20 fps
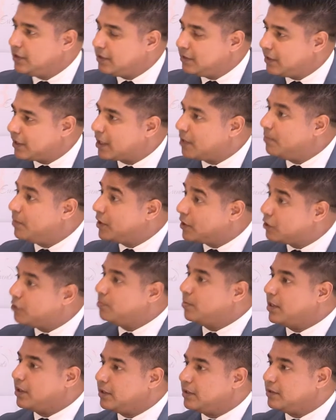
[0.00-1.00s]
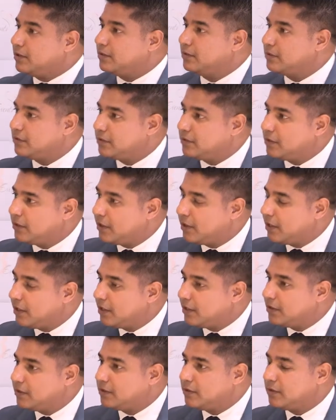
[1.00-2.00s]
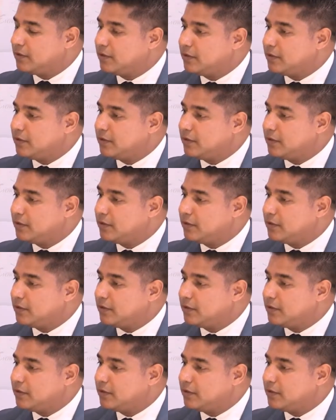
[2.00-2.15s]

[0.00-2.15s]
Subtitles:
that can be incubated, and